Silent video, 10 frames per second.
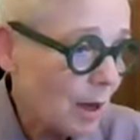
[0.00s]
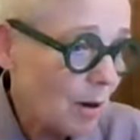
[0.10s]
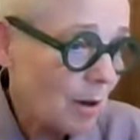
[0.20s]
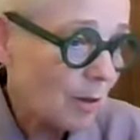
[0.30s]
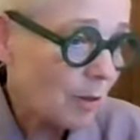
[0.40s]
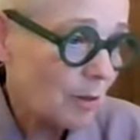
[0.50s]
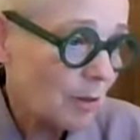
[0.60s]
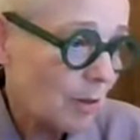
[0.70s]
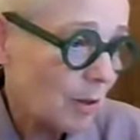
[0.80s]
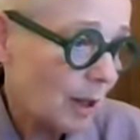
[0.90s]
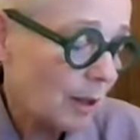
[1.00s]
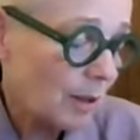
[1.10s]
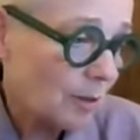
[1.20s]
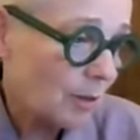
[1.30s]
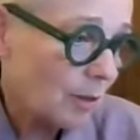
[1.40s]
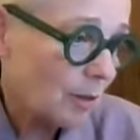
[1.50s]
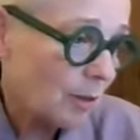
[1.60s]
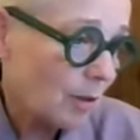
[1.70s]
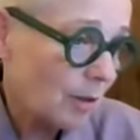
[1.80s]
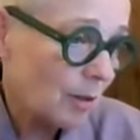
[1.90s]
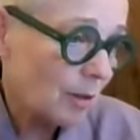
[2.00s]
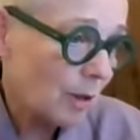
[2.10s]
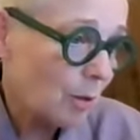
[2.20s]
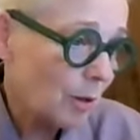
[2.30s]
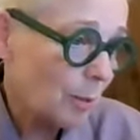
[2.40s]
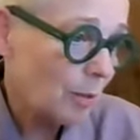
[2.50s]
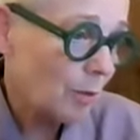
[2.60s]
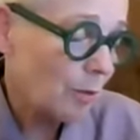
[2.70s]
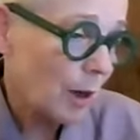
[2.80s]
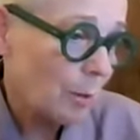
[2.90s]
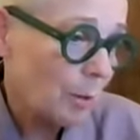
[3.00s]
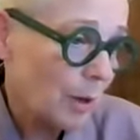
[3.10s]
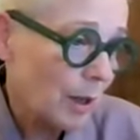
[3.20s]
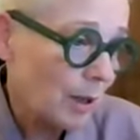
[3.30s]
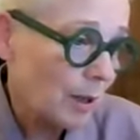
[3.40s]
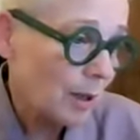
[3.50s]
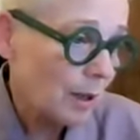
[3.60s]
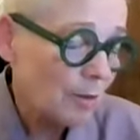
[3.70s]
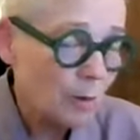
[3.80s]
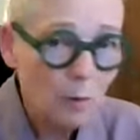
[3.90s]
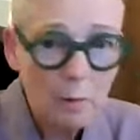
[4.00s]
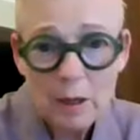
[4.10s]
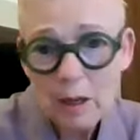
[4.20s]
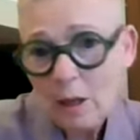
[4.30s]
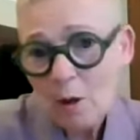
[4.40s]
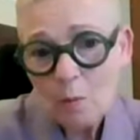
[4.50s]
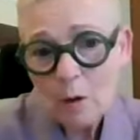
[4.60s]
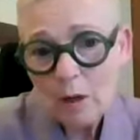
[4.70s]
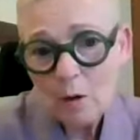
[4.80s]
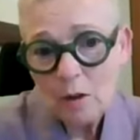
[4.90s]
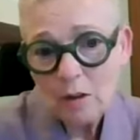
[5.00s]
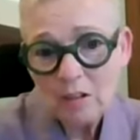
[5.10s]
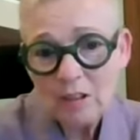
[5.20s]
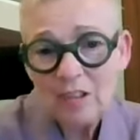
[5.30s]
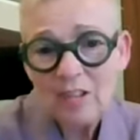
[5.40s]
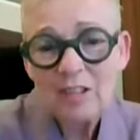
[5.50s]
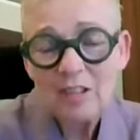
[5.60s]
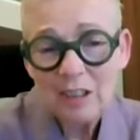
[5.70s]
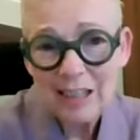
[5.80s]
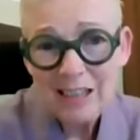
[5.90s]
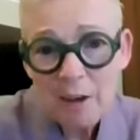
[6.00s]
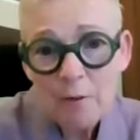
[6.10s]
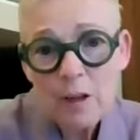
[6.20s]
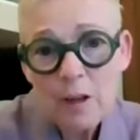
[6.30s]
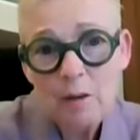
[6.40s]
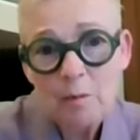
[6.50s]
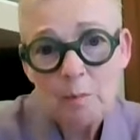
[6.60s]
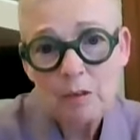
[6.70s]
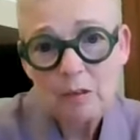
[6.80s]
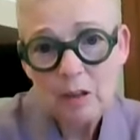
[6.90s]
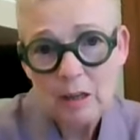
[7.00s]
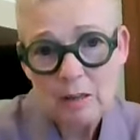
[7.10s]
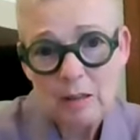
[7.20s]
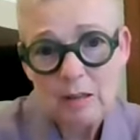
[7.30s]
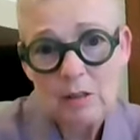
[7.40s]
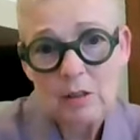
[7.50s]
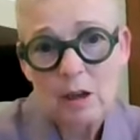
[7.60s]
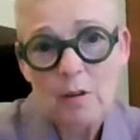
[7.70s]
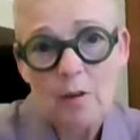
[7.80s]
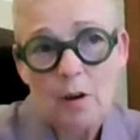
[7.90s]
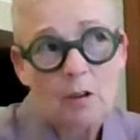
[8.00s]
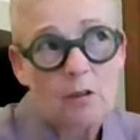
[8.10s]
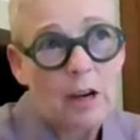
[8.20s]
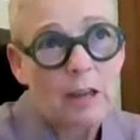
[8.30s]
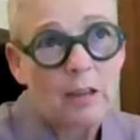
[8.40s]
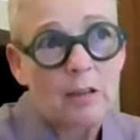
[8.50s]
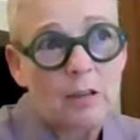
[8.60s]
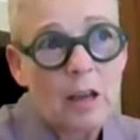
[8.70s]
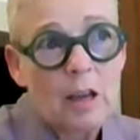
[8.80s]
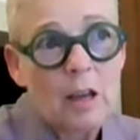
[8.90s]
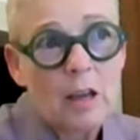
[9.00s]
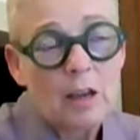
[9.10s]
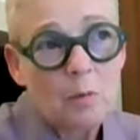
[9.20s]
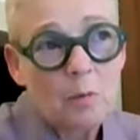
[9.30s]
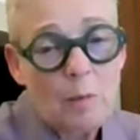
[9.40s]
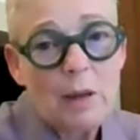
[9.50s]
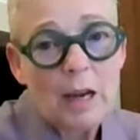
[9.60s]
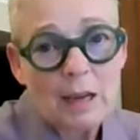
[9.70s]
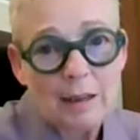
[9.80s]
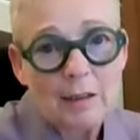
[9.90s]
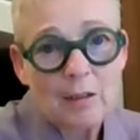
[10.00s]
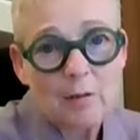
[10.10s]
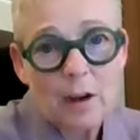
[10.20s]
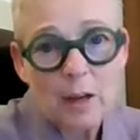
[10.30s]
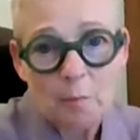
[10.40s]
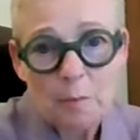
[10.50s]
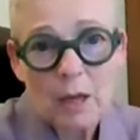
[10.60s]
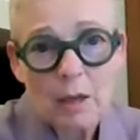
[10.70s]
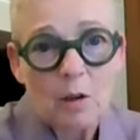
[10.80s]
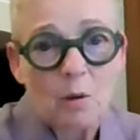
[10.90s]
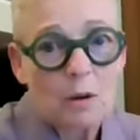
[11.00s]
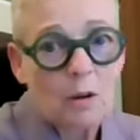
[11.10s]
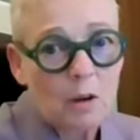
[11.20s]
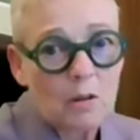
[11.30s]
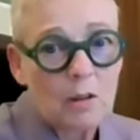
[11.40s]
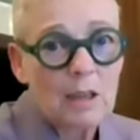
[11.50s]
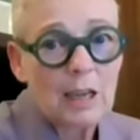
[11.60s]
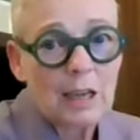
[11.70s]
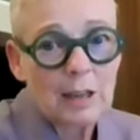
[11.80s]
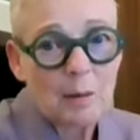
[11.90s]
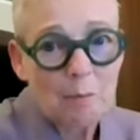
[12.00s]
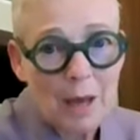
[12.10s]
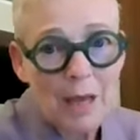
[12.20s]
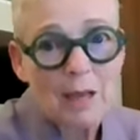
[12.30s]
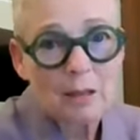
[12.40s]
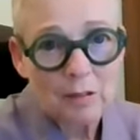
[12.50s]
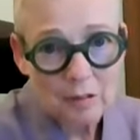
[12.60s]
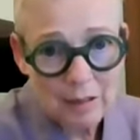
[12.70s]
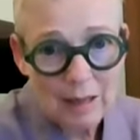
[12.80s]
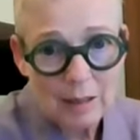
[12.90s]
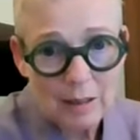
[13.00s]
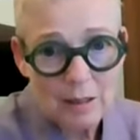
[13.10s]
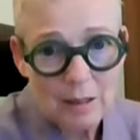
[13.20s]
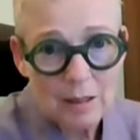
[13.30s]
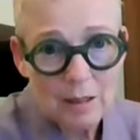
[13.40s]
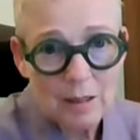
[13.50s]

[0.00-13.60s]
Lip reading: there are, this is thanks to Nick Williams from Fair Play for Women, we know that a significant percentage of our trans women identifying men who are currently in the male estate